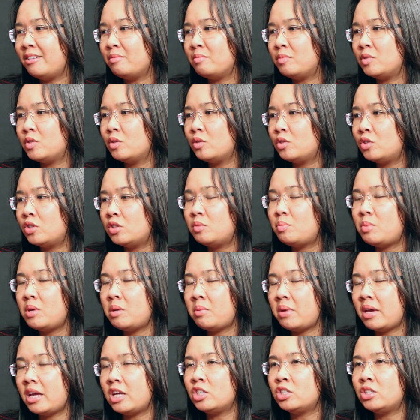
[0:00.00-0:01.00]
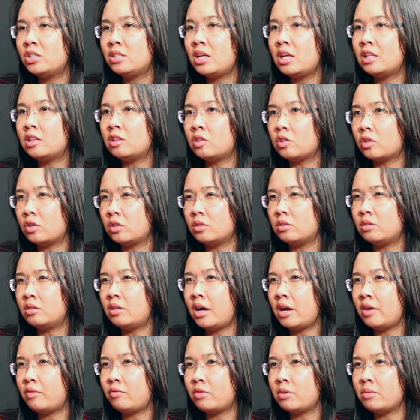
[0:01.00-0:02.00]
So just be patient and learn a
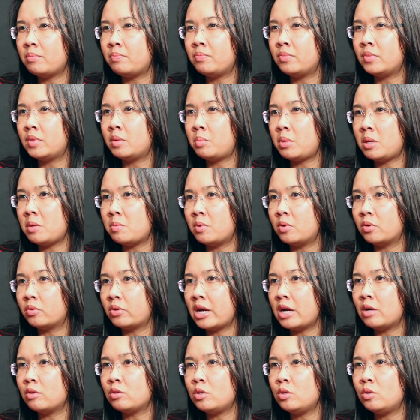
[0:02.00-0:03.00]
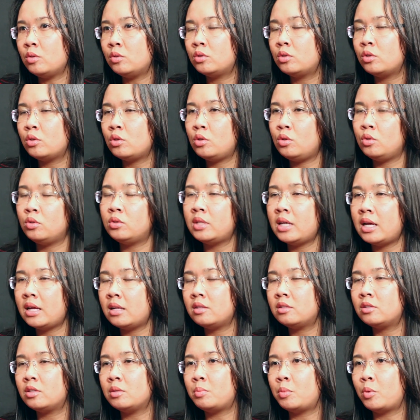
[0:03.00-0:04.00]
lot from the people around you. So use
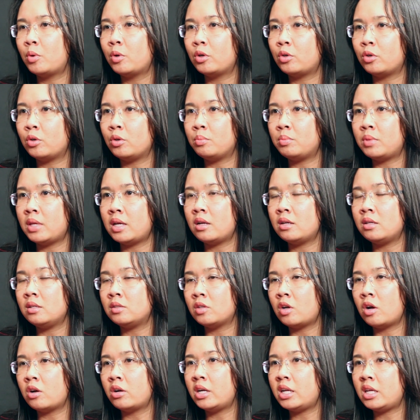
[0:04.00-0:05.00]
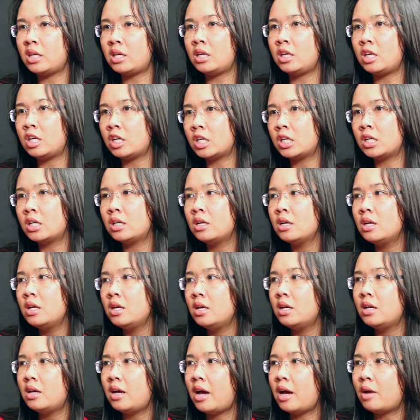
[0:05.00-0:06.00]
that support group that is already here.
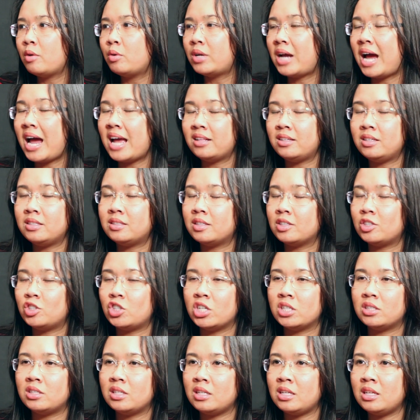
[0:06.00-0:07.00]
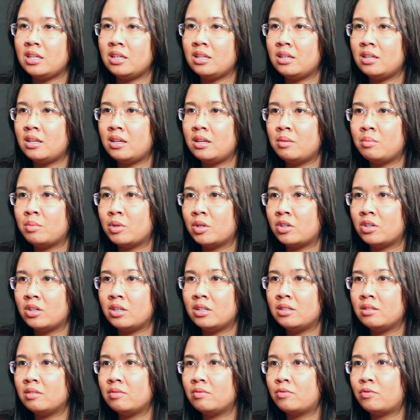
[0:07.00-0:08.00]
I would highly suggest any
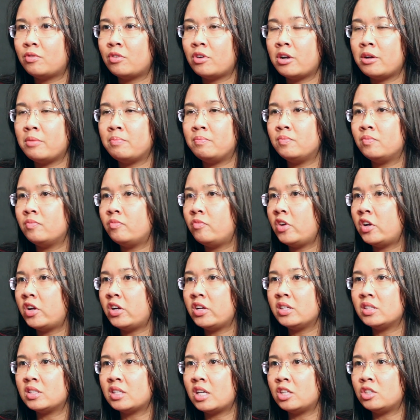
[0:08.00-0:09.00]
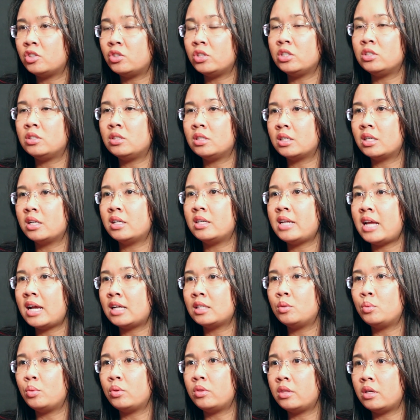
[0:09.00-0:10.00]
immigrant from various countries to
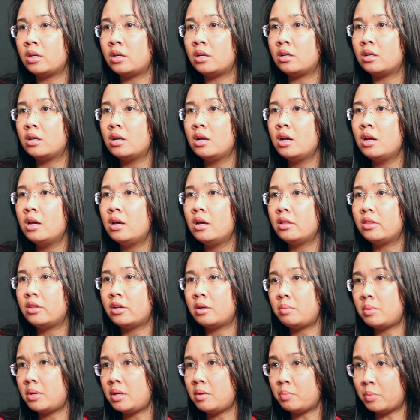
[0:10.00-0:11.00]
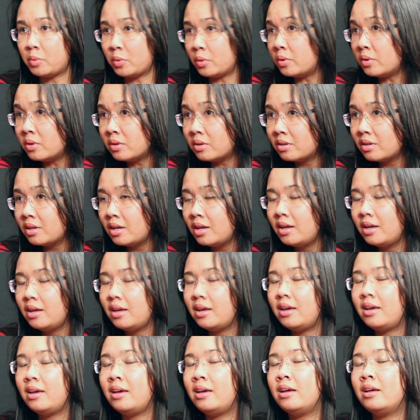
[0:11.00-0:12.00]
connect with their people,
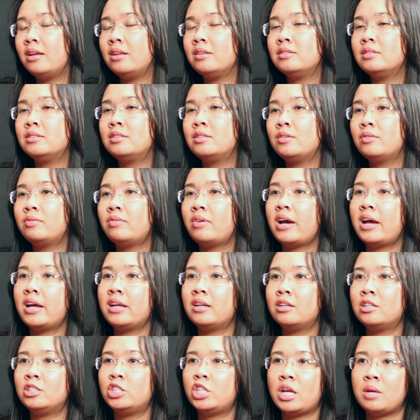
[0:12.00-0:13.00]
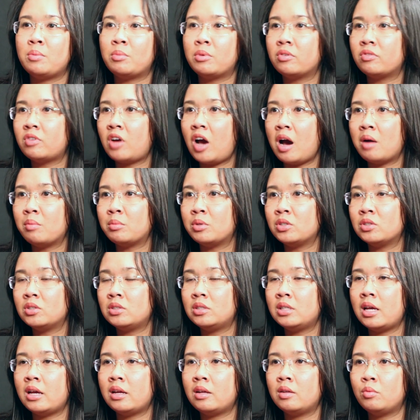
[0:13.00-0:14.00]
and to find a chamber of
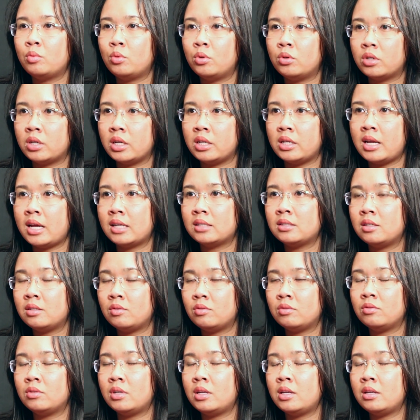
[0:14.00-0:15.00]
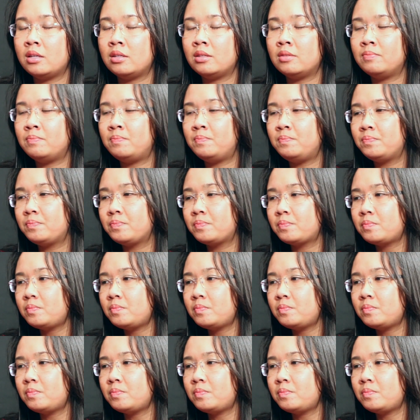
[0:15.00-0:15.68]
commerce that will connect and